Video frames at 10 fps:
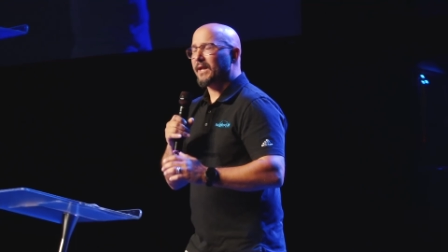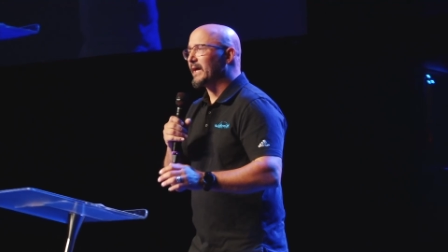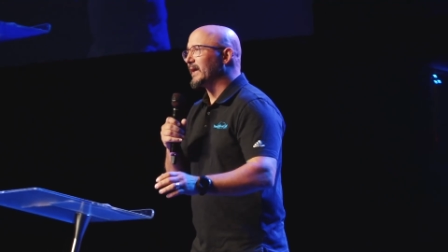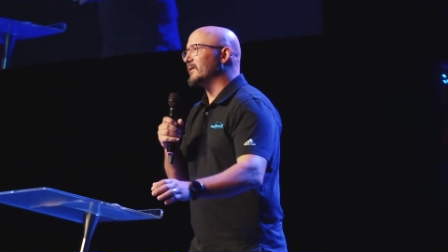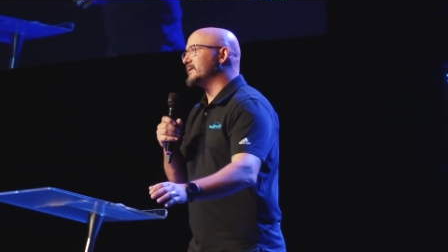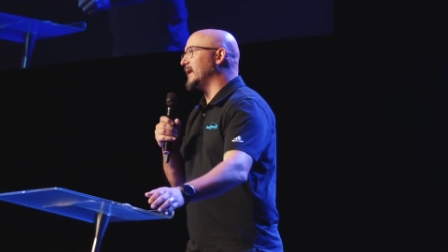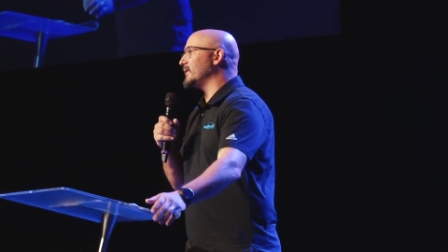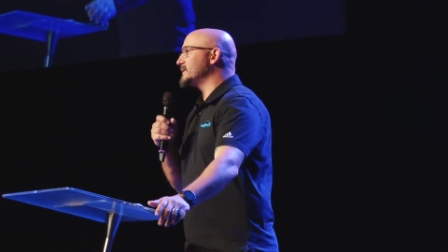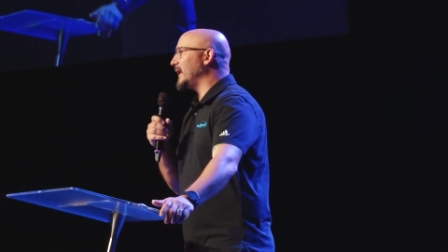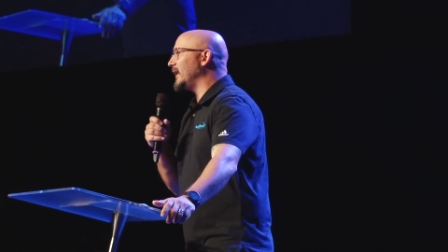hang out
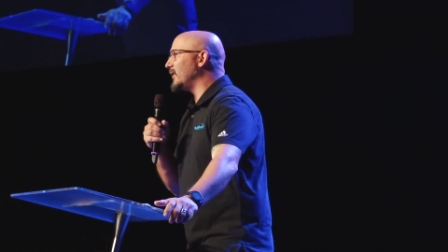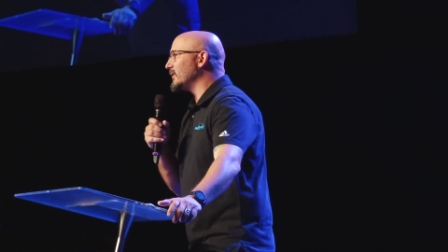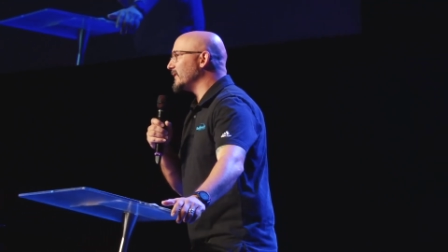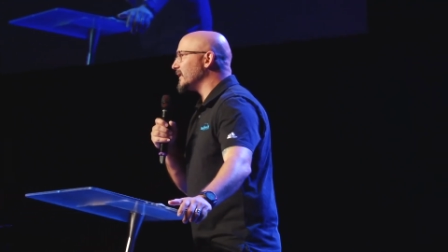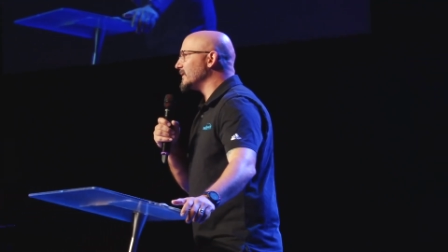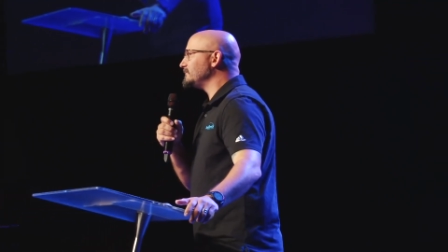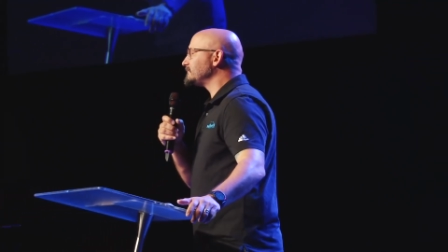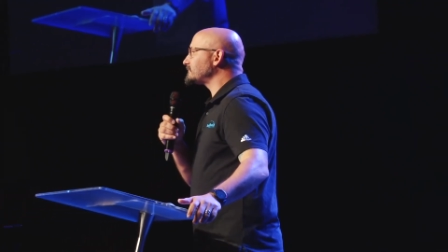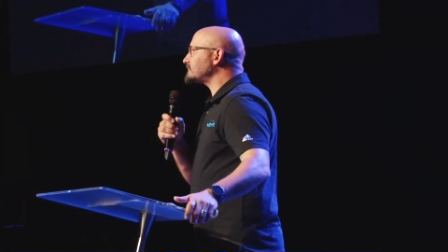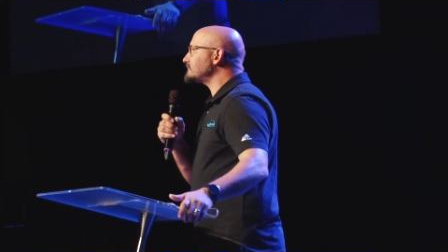downtown at the,
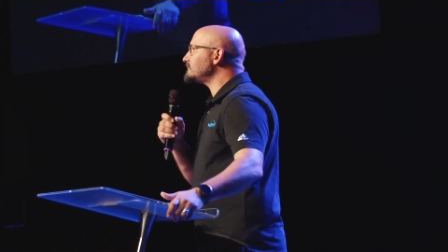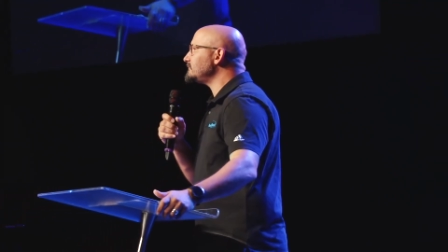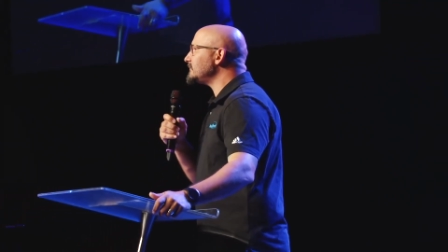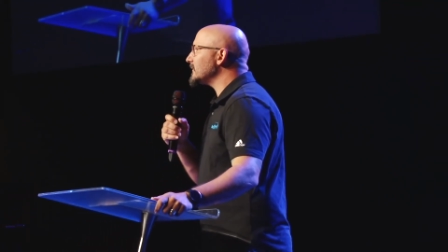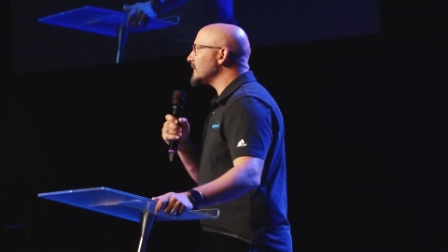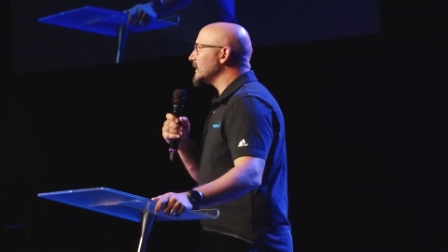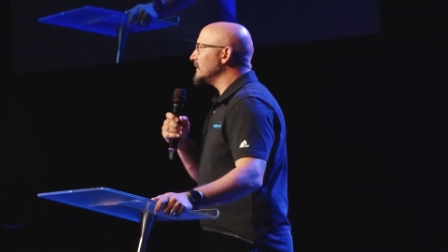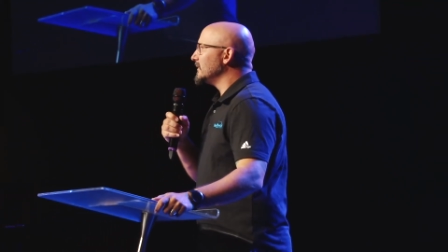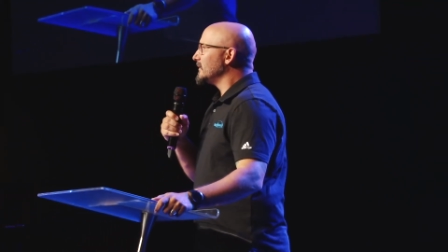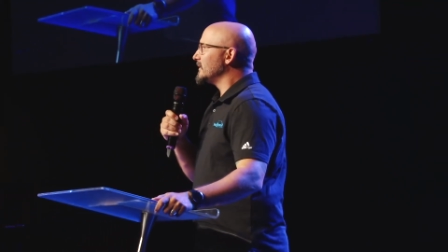
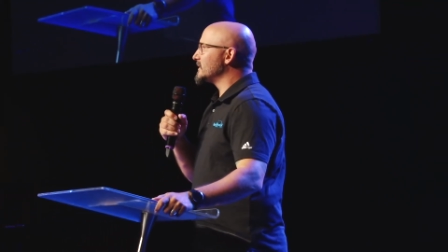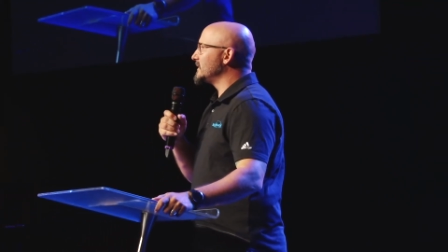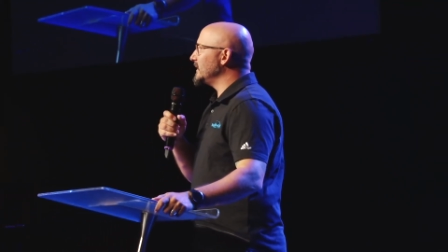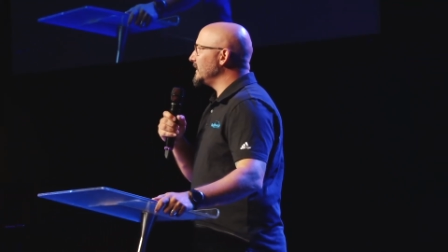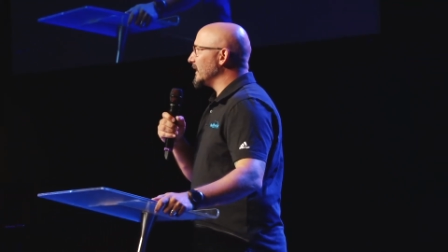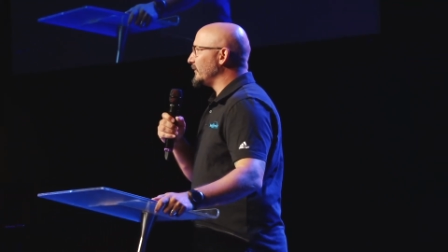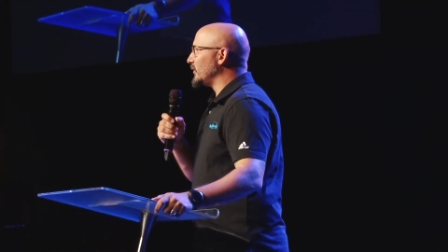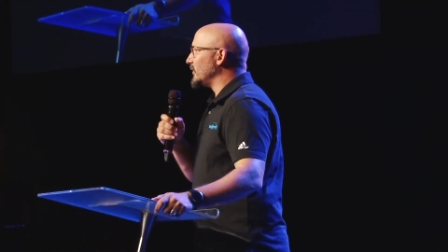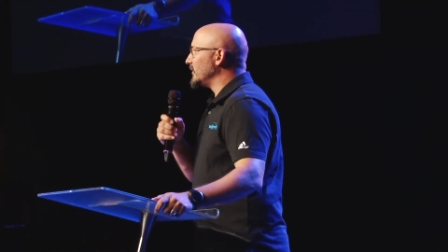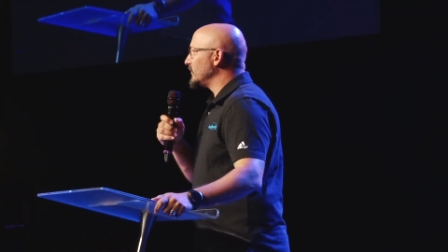the city
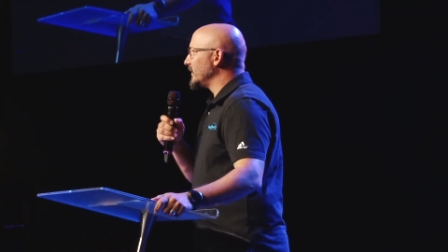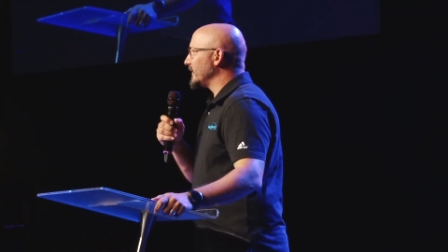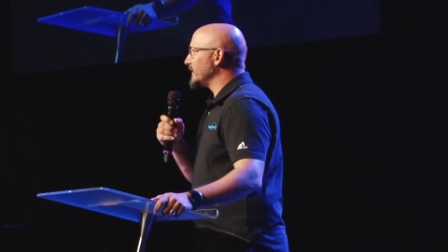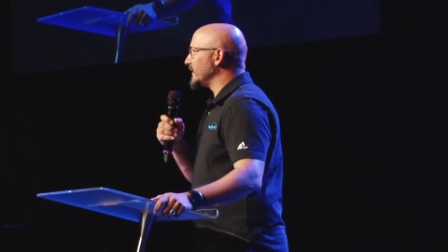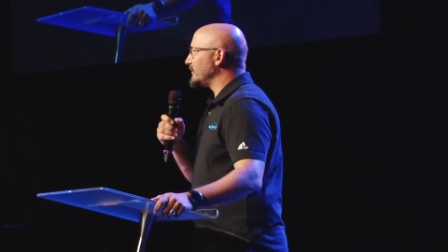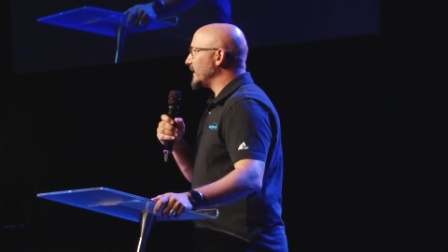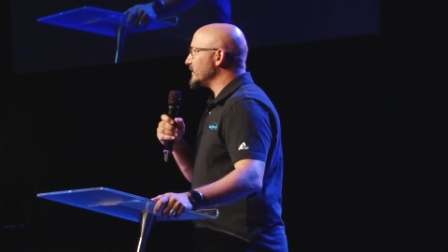level with uh, my